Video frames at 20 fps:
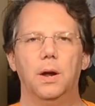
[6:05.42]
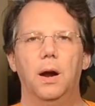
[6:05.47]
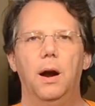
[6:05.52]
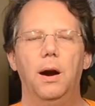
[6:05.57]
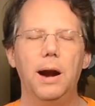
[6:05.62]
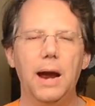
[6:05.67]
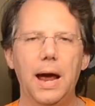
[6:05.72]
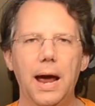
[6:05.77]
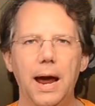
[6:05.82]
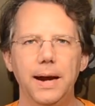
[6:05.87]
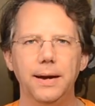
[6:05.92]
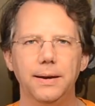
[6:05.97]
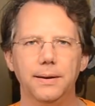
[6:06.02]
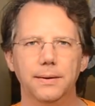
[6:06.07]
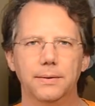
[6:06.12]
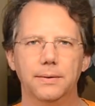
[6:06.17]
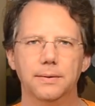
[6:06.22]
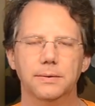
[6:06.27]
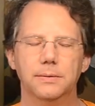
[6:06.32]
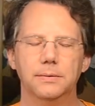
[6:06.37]
All right,
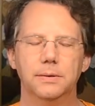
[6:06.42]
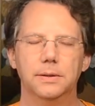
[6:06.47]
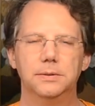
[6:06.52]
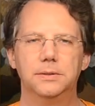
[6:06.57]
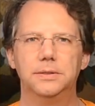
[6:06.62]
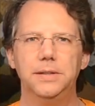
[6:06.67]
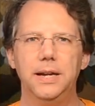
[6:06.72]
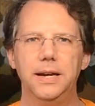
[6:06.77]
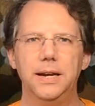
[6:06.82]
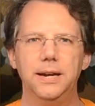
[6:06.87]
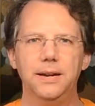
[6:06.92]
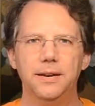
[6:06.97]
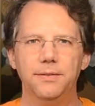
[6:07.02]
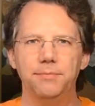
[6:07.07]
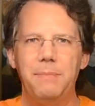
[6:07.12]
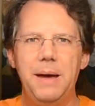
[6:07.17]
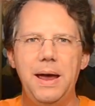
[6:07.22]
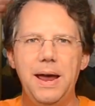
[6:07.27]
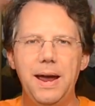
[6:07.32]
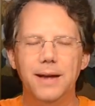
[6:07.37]
let's see
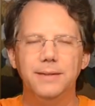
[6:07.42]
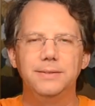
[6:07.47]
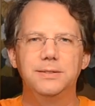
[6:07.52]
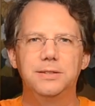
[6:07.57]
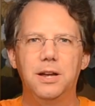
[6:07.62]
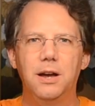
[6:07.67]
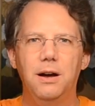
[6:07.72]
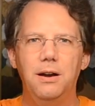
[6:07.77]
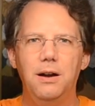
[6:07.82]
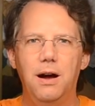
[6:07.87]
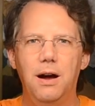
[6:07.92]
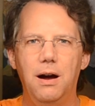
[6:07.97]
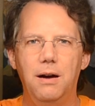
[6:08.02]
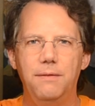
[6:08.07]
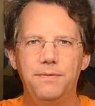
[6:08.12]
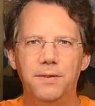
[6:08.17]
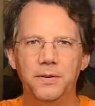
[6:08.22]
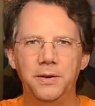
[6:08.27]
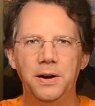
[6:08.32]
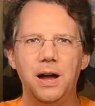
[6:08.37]
if my head's cut
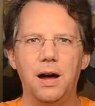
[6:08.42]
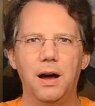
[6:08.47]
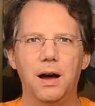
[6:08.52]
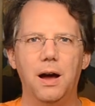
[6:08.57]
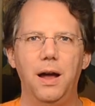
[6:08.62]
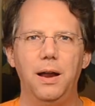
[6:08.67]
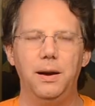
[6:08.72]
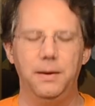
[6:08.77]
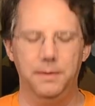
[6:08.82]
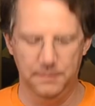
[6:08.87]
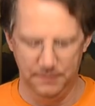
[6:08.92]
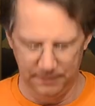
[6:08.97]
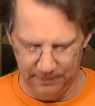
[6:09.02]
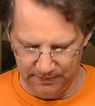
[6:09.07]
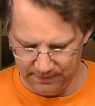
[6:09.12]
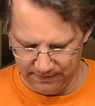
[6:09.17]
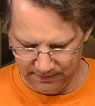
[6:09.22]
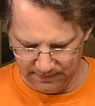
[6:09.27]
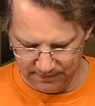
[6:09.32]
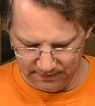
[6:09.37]
off or not.
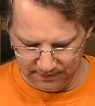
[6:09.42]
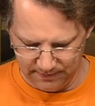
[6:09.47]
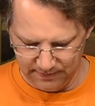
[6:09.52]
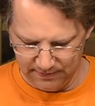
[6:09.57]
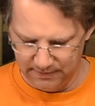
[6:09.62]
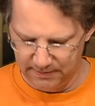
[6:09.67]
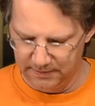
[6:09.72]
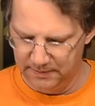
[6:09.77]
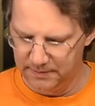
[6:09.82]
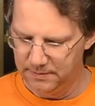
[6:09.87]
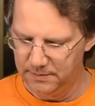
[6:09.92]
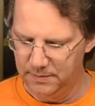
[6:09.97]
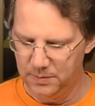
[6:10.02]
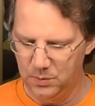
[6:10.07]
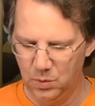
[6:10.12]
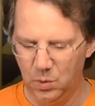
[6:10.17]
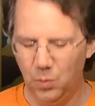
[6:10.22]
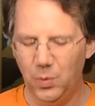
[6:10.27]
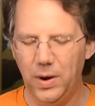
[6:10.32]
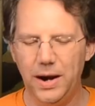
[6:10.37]

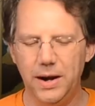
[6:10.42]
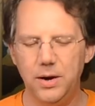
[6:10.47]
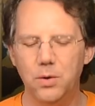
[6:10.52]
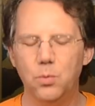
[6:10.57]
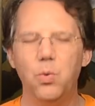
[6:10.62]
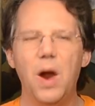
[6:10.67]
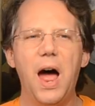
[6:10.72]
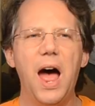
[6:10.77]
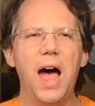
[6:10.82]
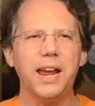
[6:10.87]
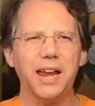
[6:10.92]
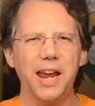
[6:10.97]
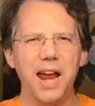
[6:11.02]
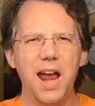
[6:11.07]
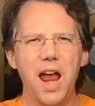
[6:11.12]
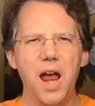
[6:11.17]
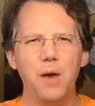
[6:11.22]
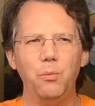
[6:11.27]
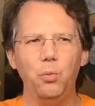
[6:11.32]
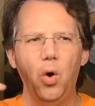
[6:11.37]
We're ready to rock
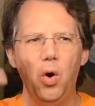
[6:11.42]
and